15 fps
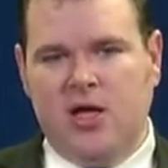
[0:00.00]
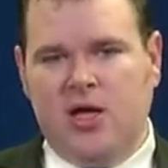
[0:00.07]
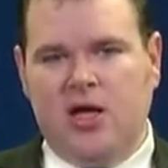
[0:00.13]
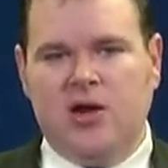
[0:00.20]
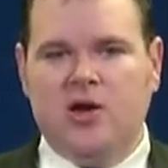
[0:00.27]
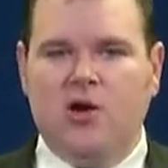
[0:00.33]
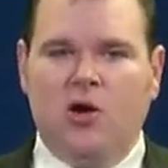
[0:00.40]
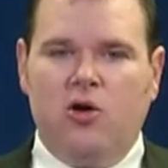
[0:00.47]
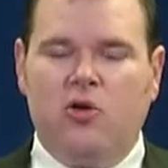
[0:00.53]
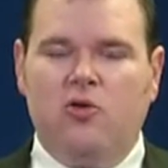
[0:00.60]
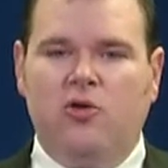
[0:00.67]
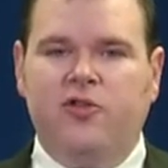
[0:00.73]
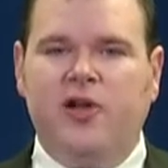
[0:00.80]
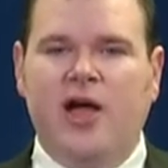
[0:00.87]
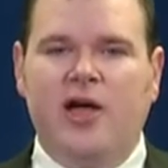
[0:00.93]
in an
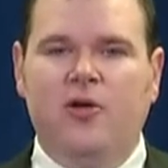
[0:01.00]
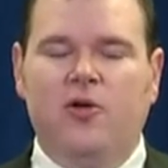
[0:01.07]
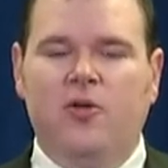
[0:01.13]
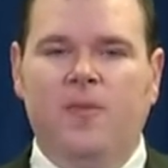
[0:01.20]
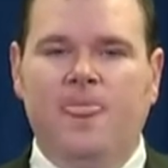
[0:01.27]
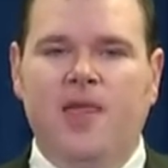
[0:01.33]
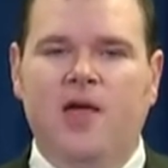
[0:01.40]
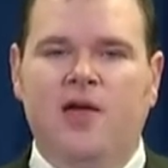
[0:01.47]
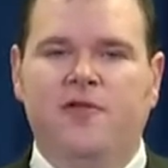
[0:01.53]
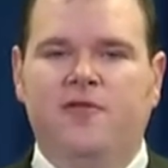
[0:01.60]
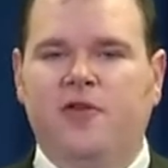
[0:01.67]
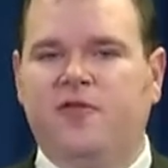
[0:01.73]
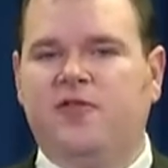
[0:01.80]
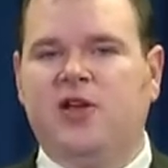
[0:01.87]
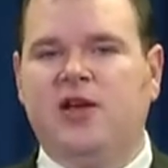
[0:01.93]
article titled
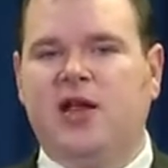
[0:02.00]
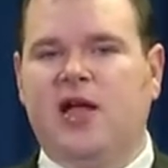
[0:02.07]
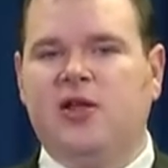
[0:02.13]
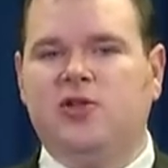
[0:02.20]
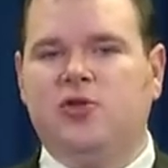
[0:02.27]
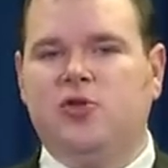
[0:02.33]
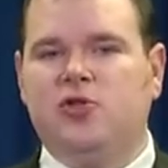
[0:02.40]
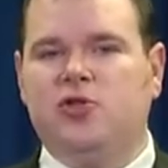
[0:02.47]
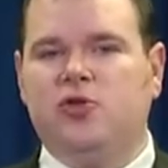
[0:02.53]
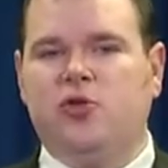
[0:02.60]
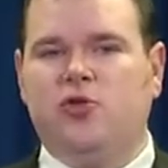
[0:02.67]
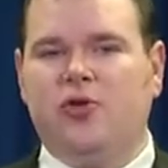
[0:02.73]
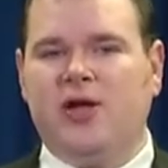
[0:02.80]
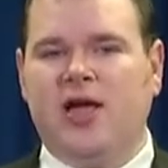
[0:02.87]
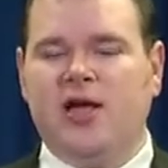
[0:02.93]
15 Answers to
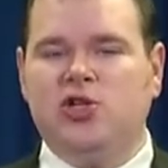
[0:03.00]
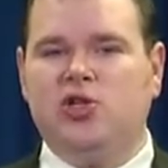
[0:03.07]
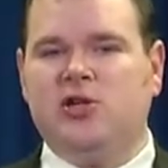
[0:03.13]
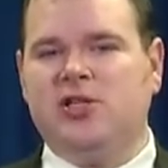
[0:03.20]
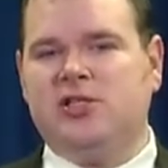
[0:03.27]
Creationist